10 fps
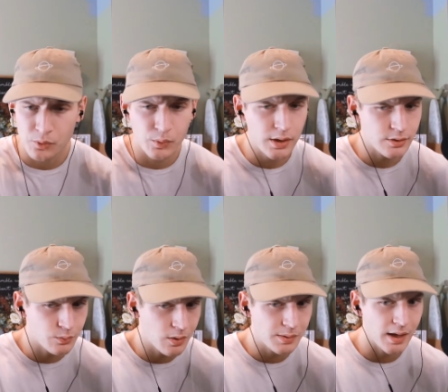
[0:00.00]
weeks, and
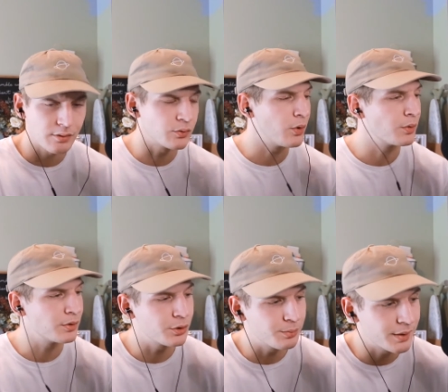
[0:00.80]
while we have grown a
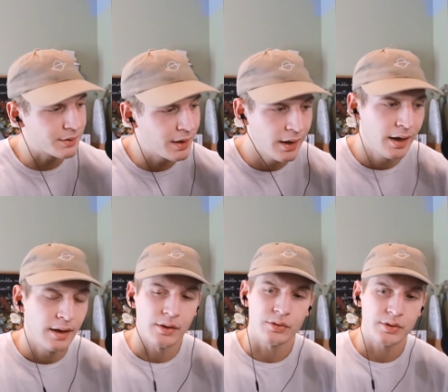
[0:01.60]
little bit,
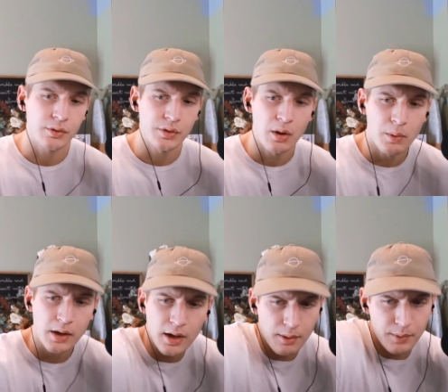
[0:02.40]
there's still no
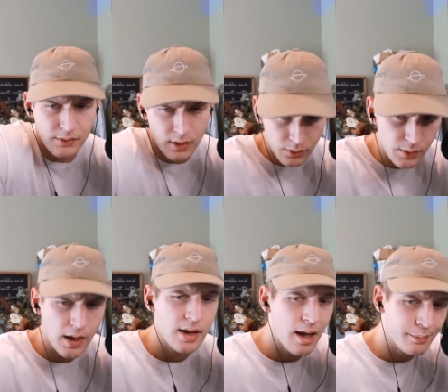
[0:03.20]
income. Is that okay?
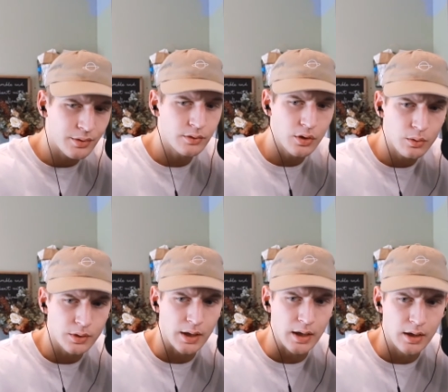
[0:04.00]

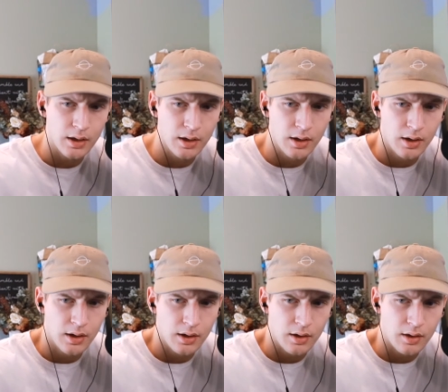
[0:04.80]
Absolutely.
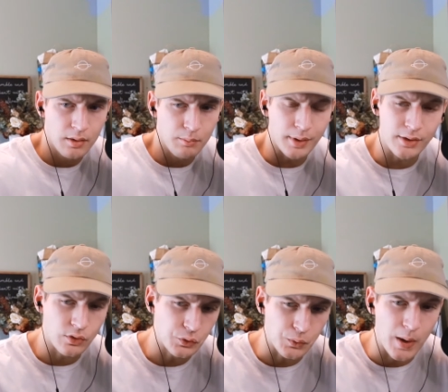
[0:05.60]
But it's a
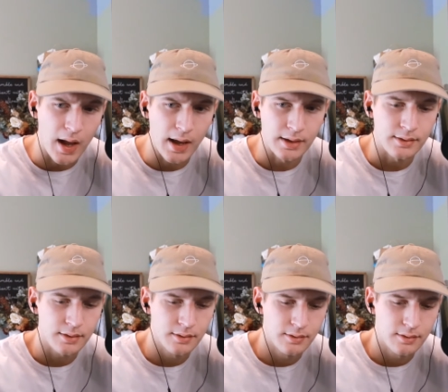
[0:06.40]
grind.
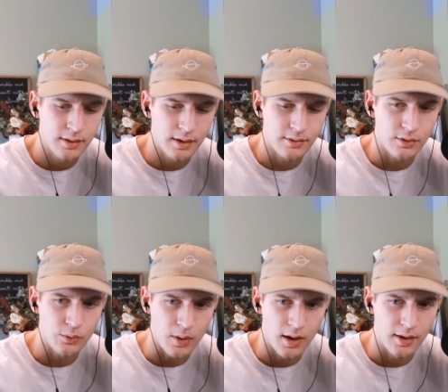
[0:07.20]
It's a
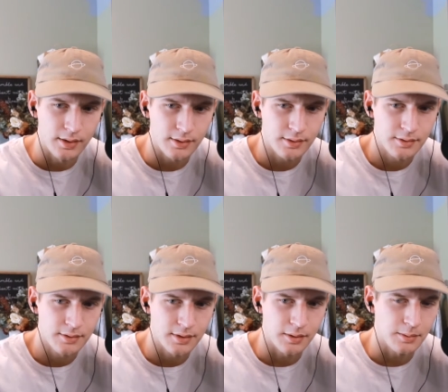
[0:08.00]
grind.
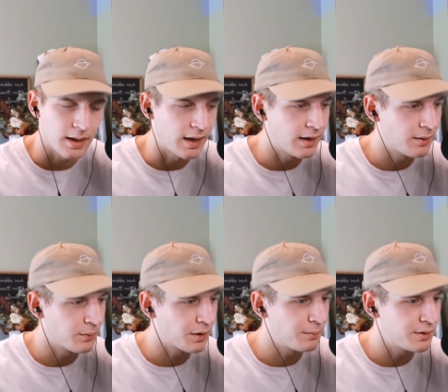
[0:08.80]
Okay, and we're
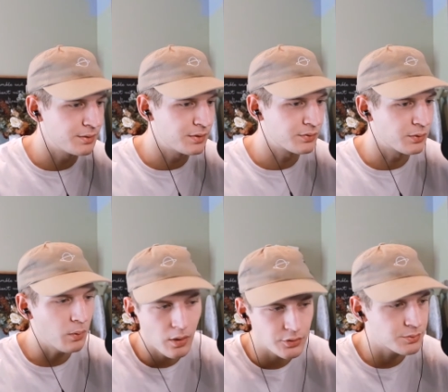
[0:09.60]
gonna be doing this for a
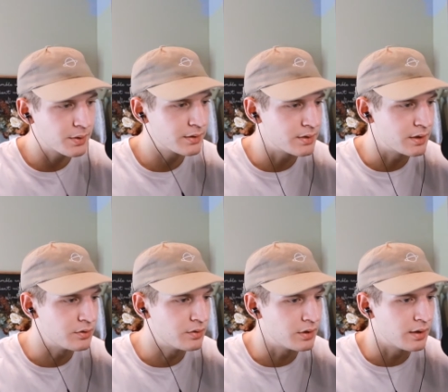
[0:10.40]
while just because
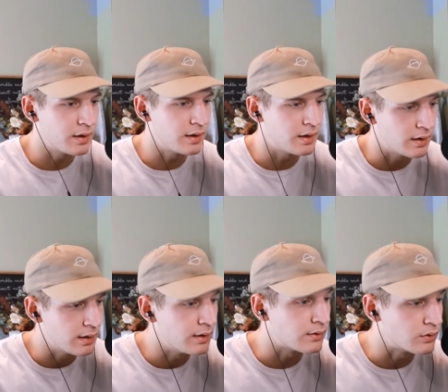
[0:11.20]
it
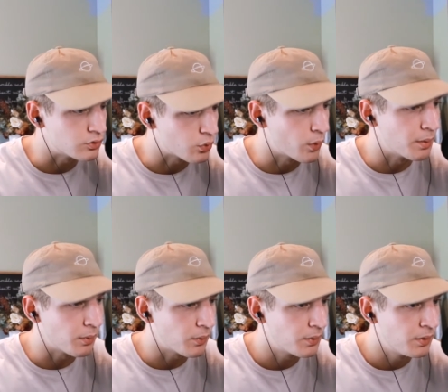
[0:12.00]
is enjoyable.
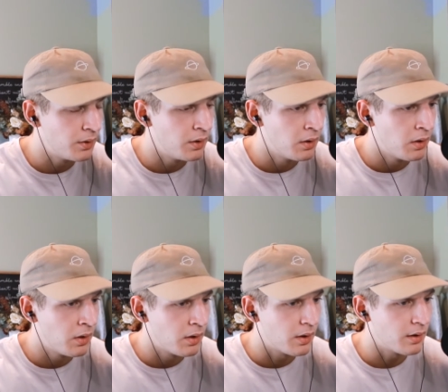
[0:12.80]

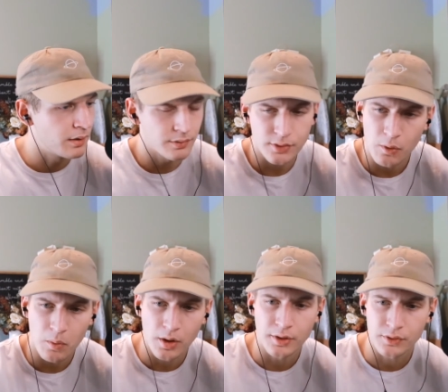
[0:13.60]
All right, so
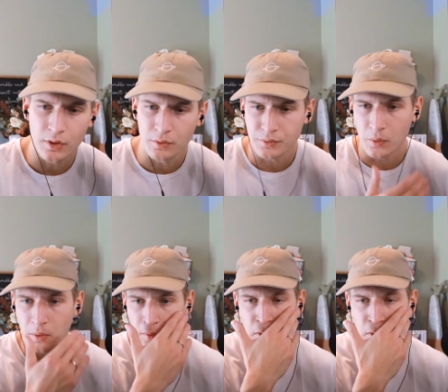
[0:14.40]
on and so forth.